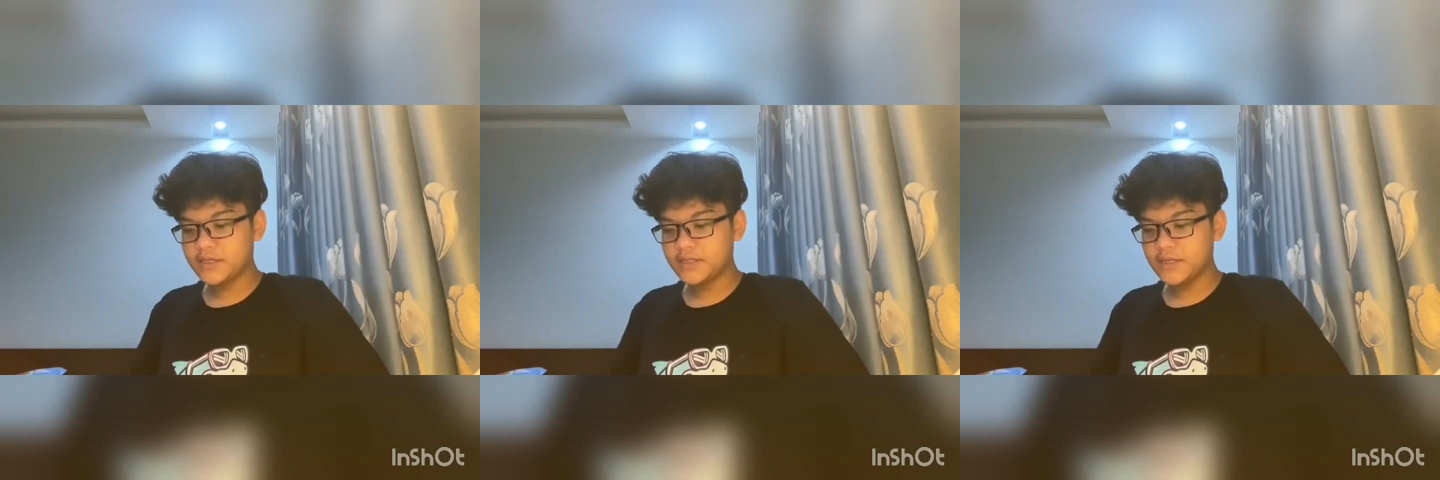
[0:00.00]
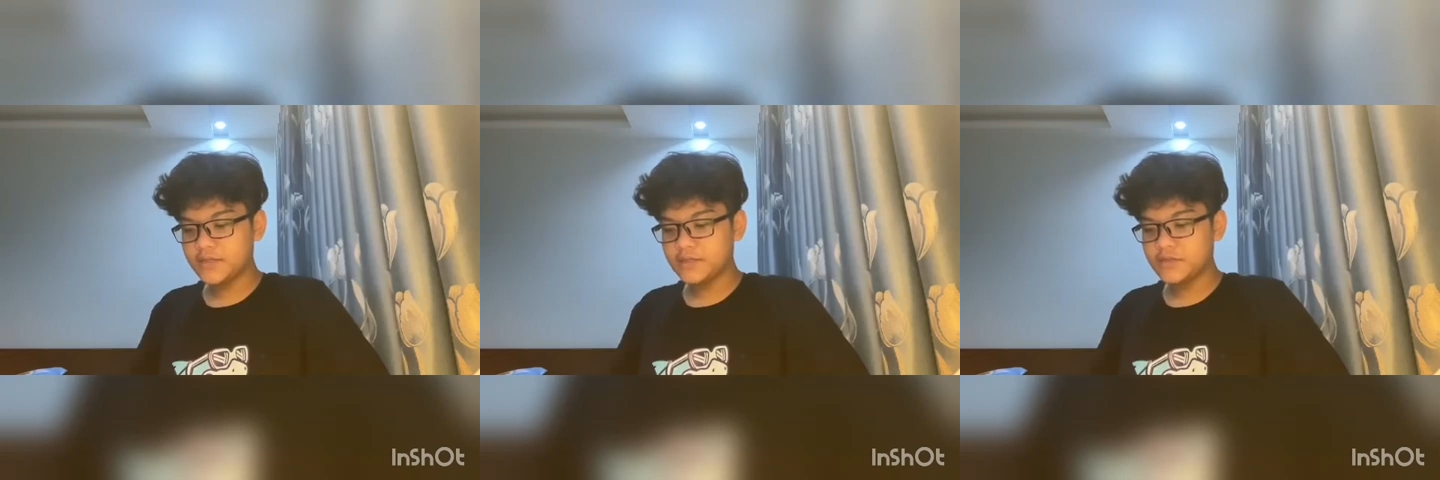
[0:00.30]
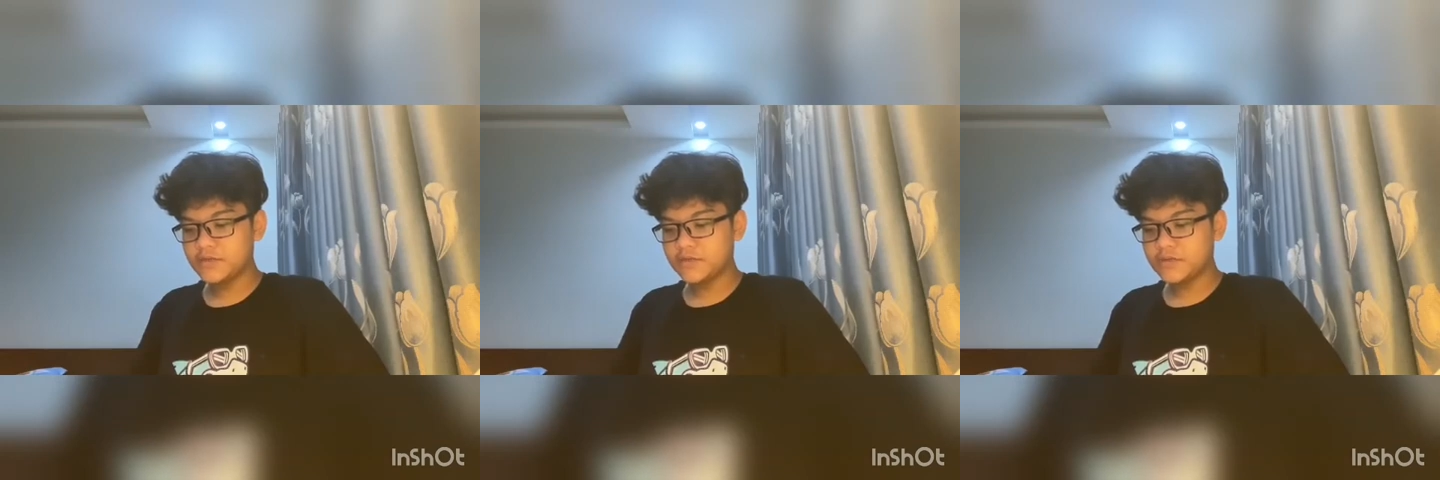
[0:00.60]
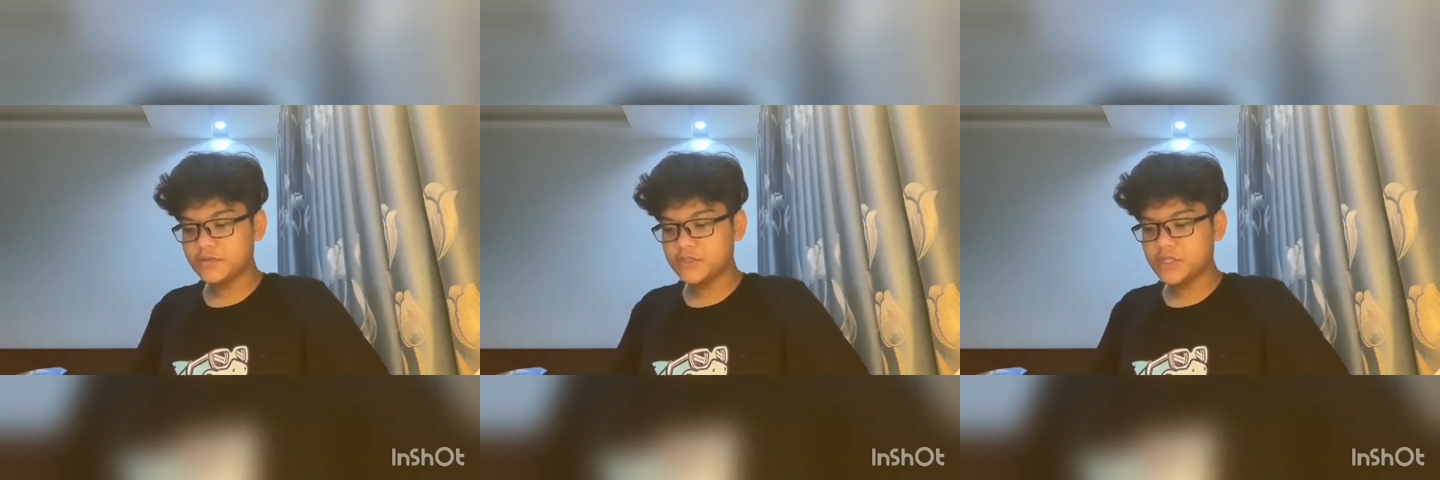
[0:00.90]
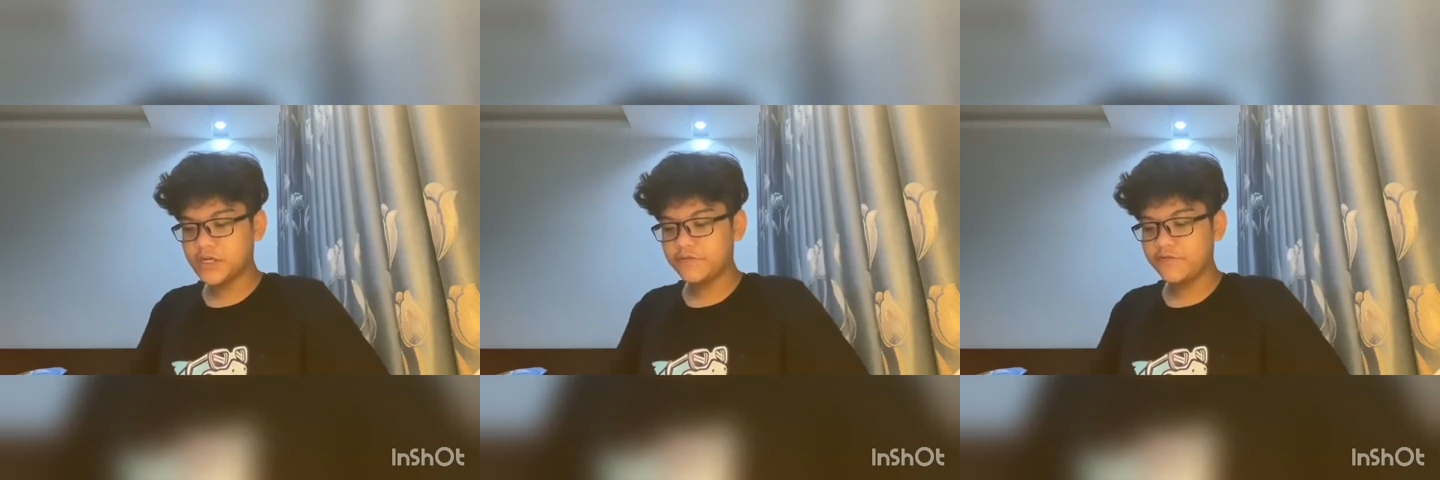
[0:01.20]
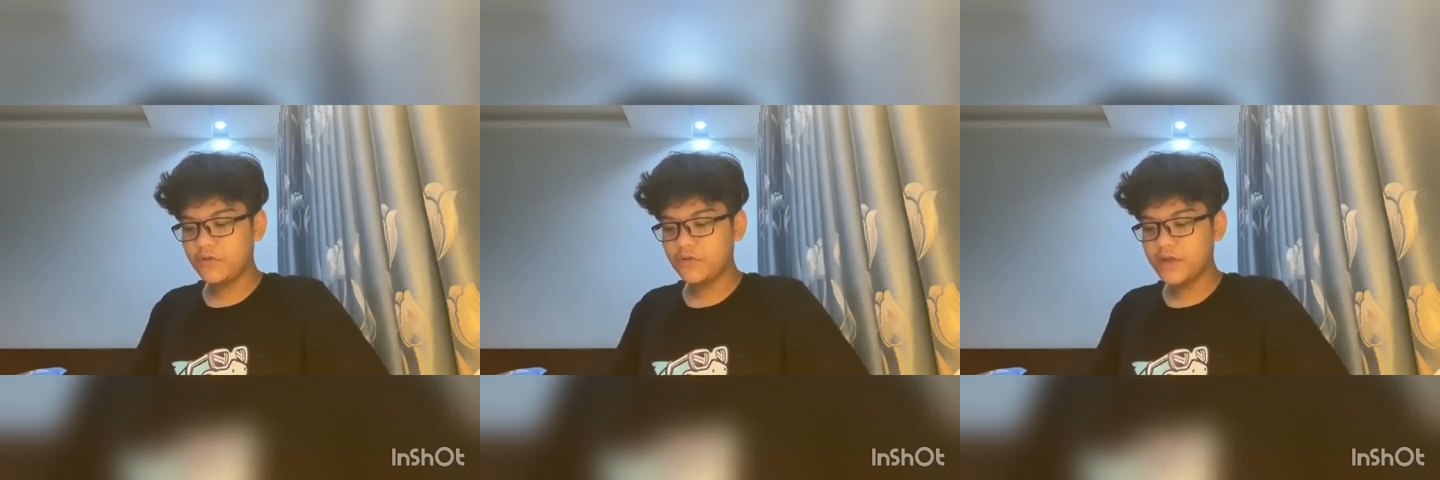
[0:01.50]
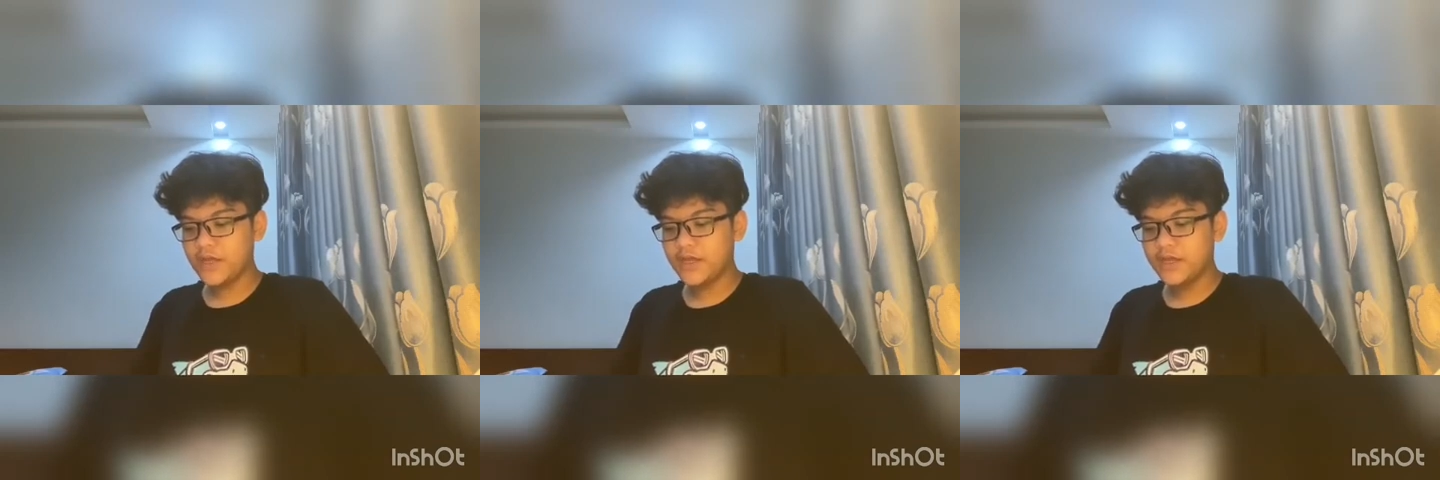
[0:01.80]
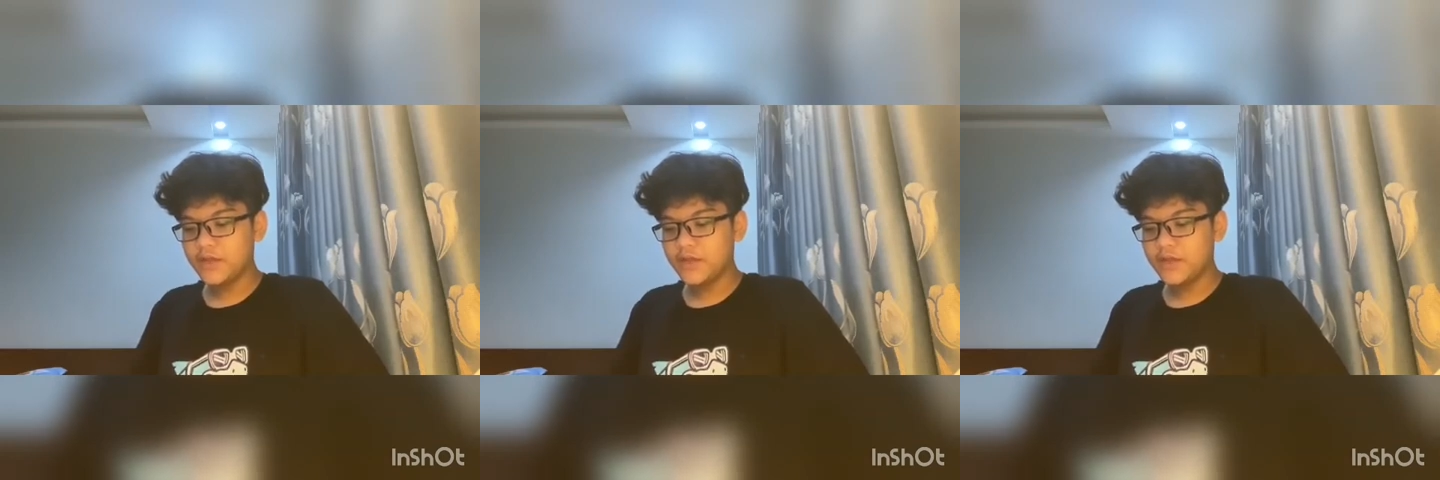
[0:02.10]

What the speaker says: I said truthfully.